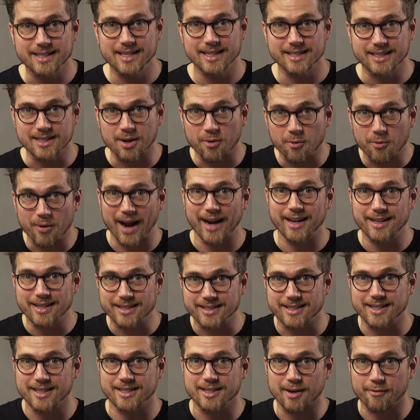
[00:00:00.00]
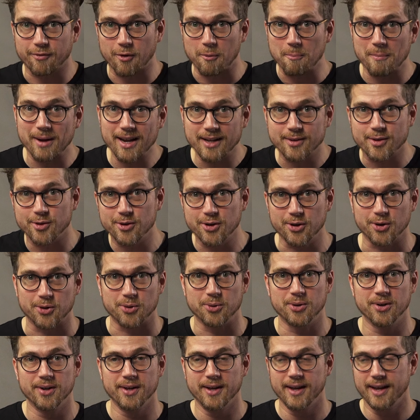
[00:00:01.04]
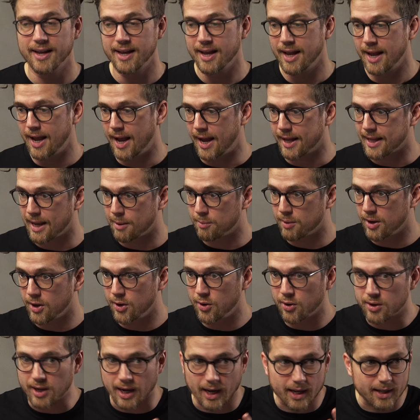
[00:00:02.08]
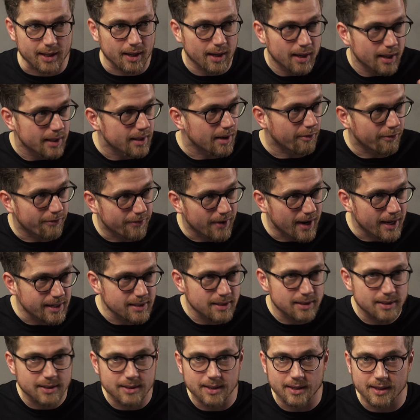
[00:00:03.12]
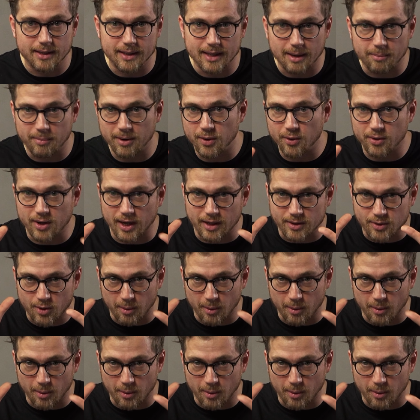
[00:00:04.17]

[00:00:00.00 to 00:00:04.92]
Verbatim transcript: this the right decision for me to do? And they will look at their friends, they will look at